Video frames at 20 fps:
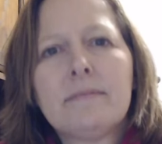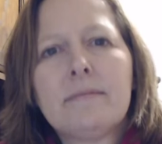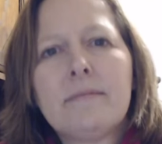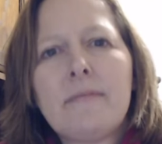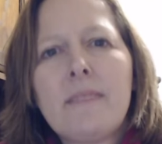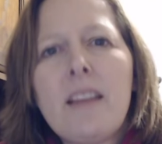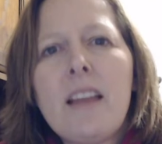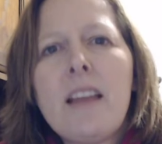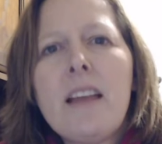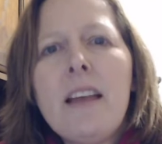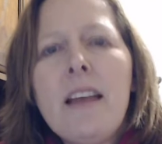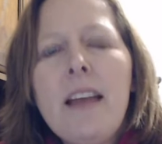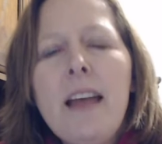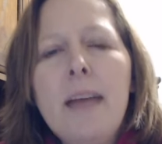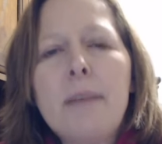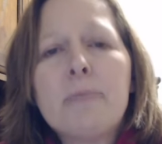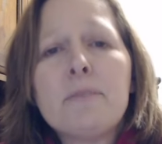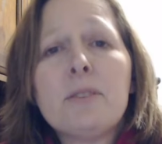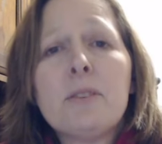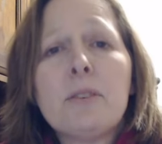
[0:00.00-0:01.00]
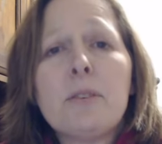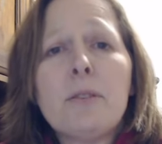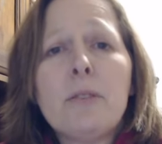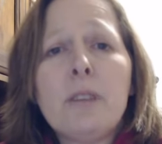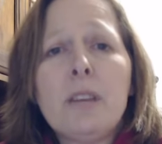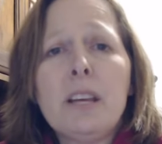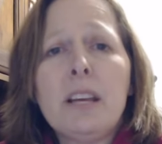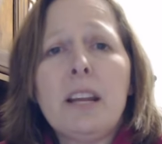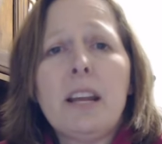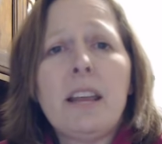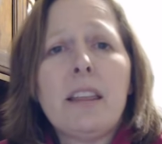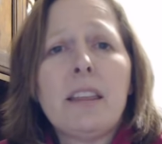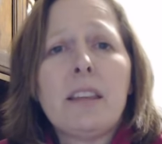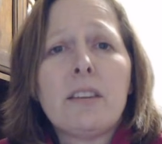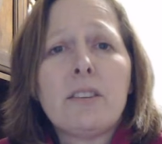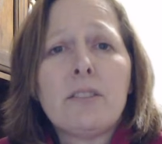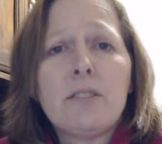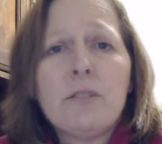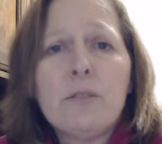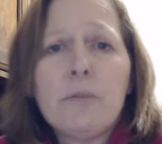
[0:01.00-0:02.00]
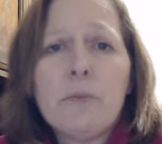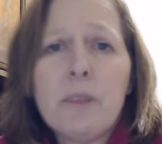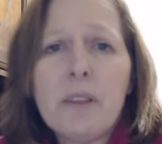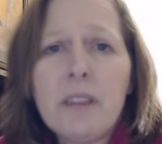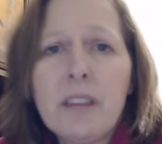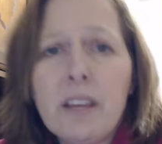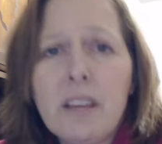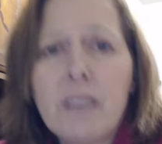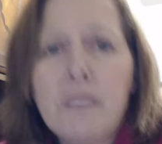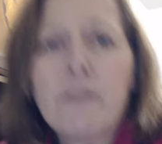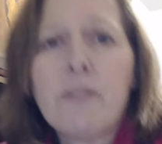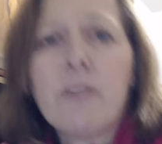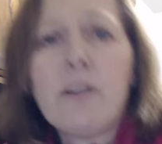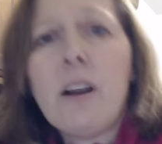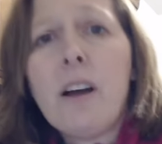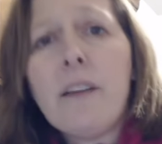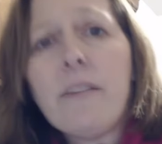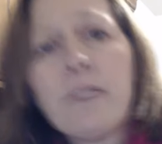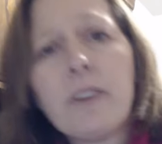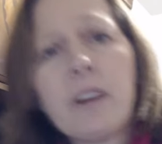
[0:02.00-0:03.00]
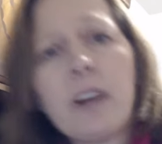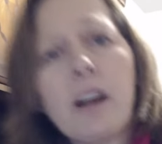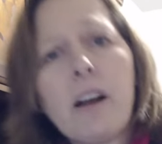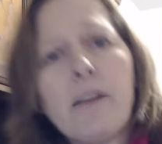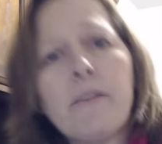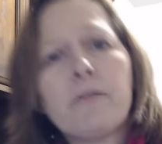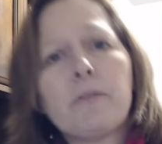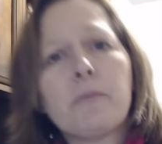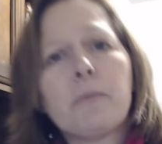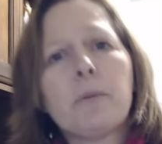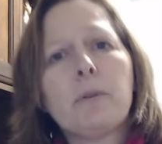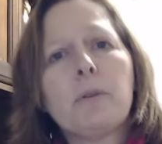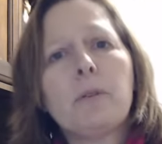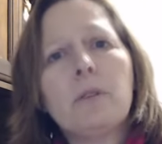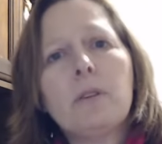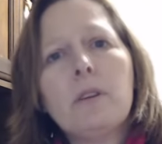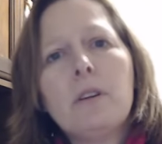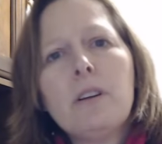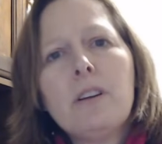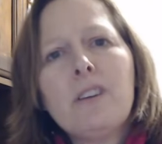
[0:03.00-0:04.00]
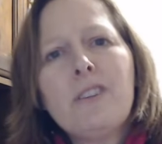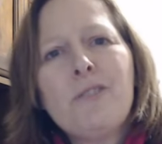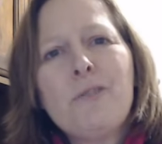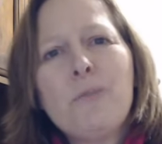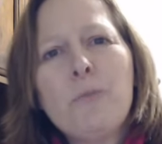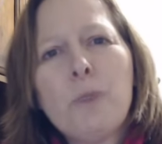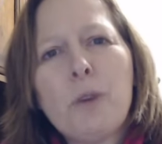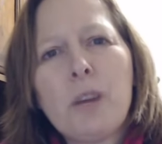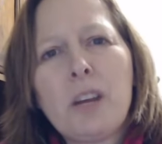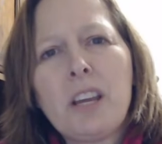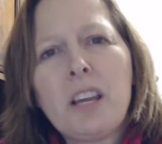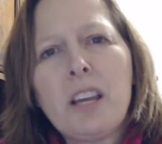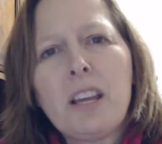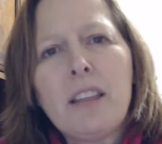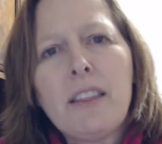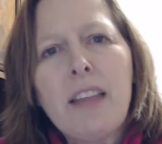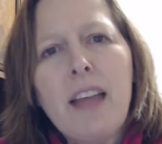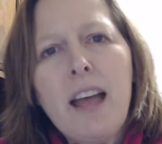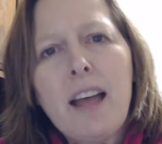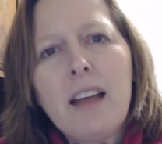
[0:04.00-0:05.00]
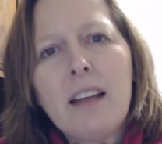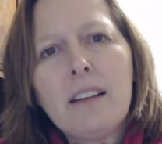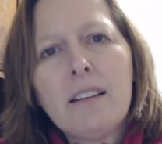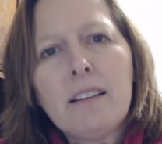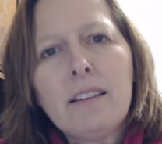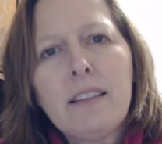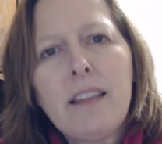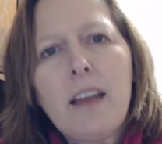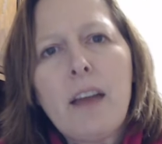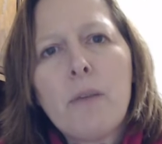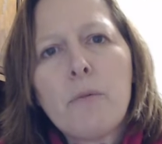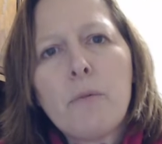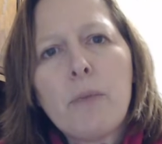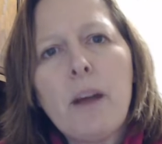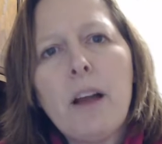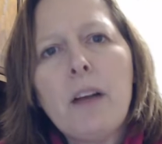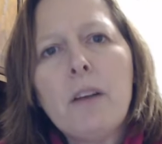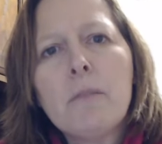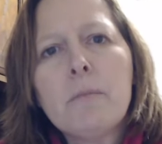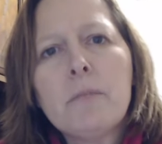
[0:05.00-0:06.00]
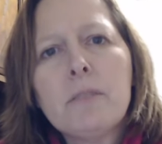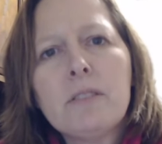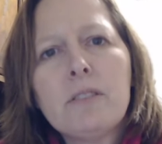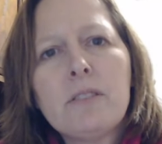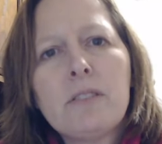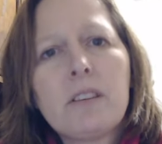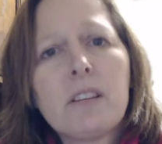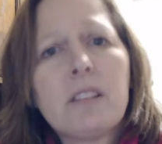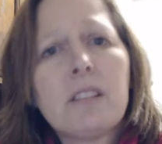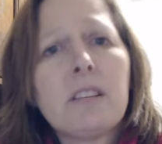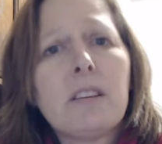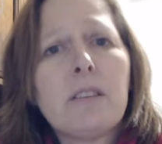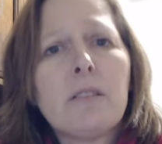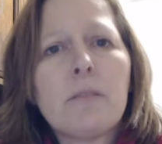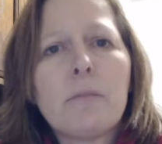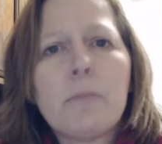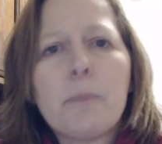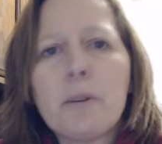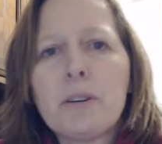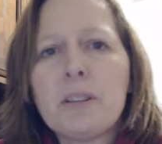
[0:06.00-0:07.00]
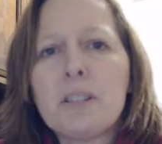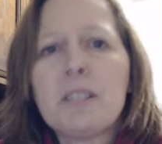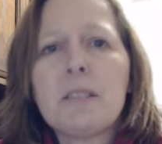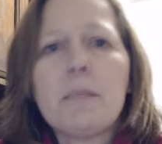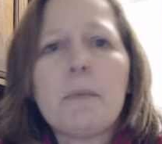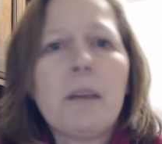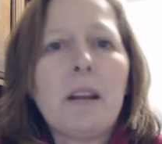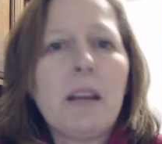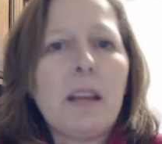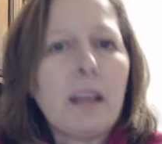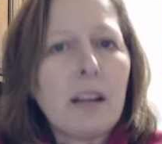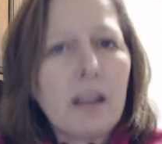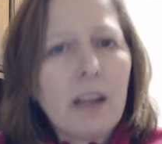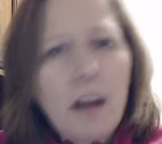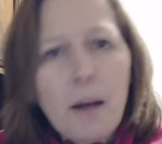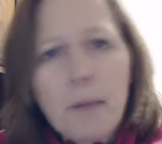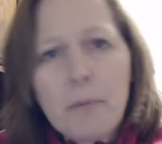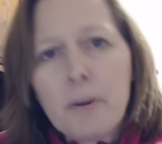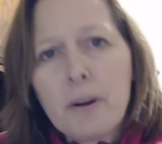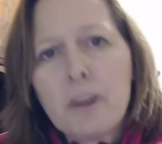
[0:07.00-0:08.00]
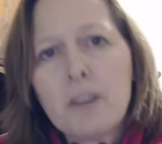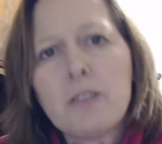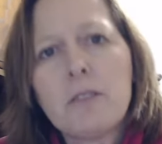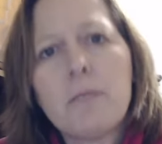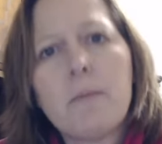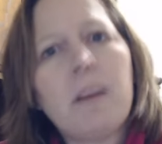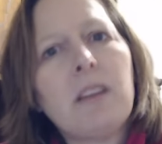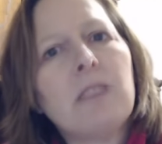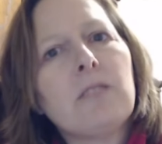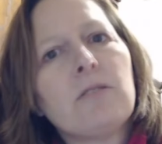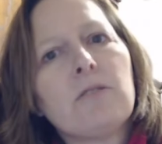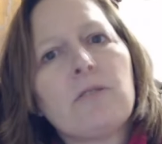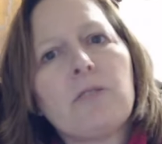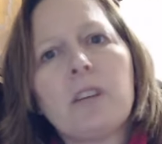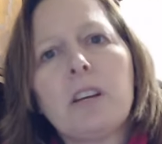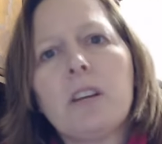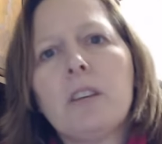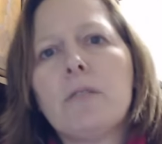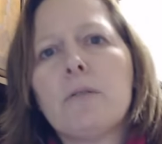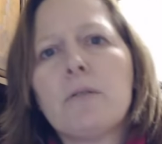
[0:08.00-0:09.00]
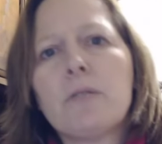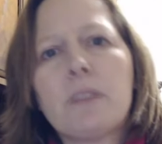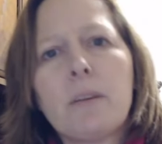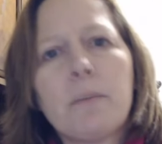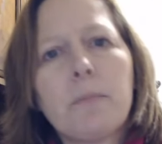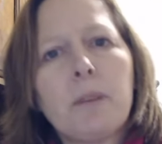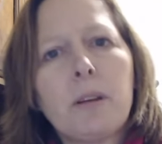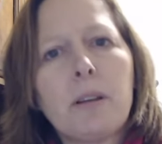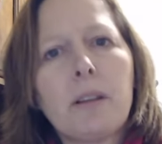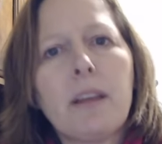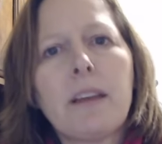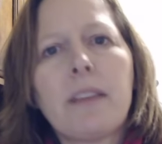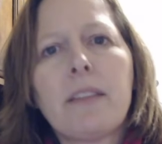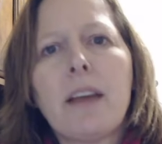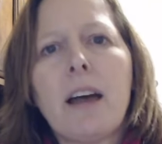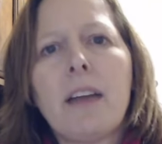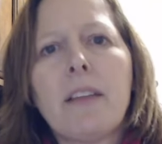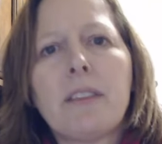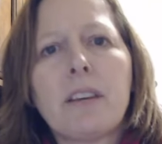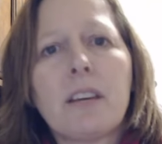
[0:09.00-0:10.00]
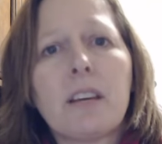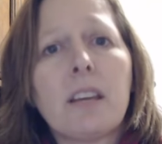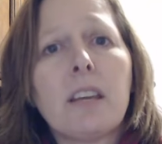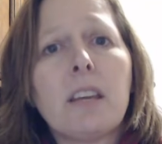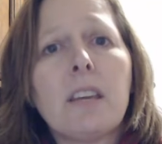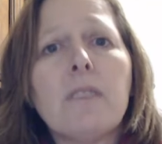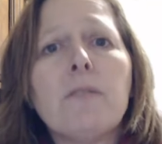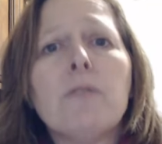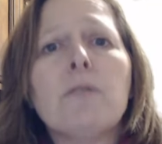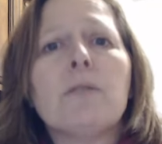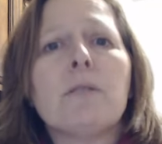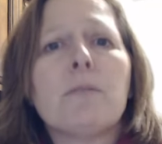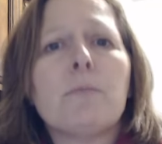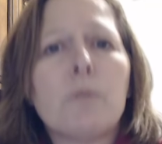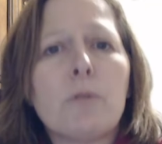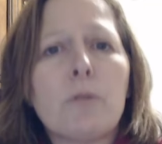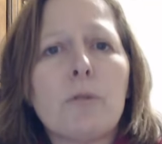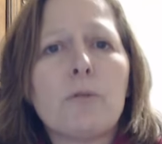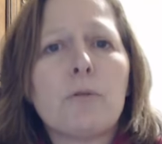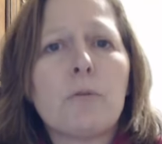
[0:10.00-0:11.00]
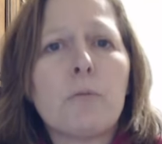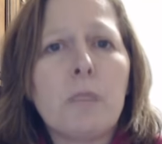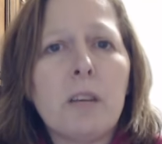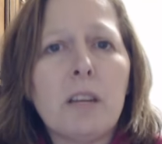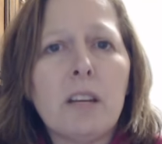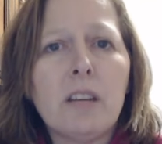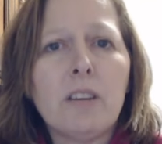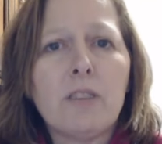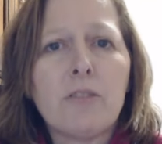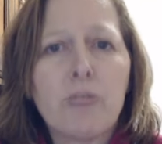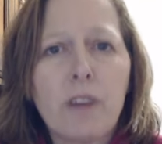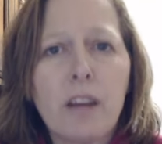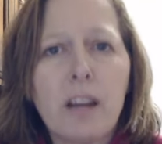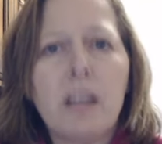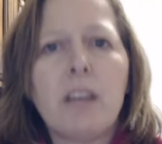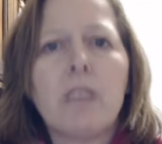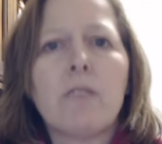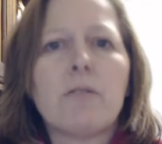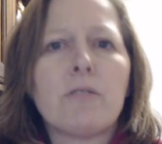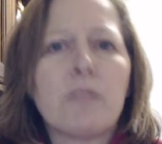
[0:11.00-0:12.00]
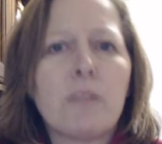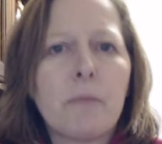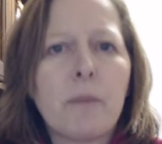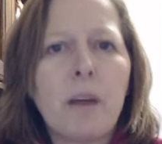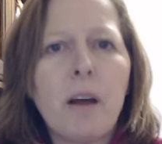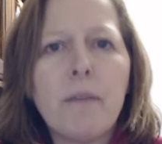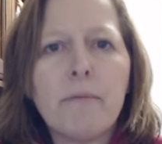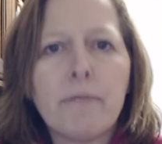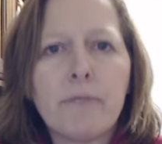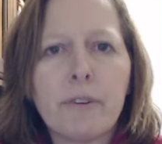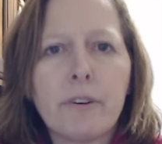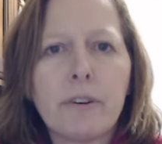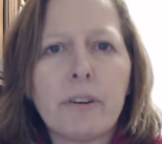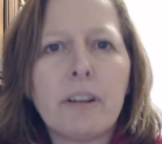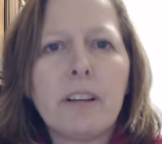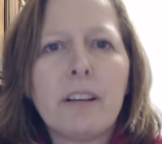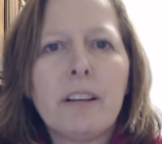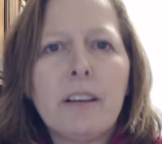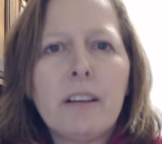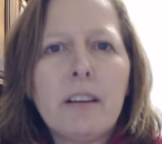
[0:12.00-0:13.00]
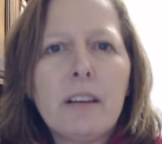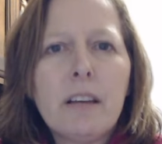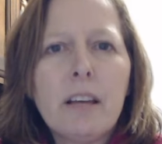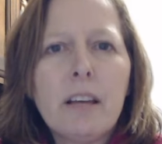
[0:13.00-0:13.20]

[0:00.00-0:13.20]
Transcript: Mm-hmm. Absolutely, and I think too, one thing if you're not very comfortable working in that that realm is consider participating in an Operation Main Street or something like that that can give you some social media training or some comfort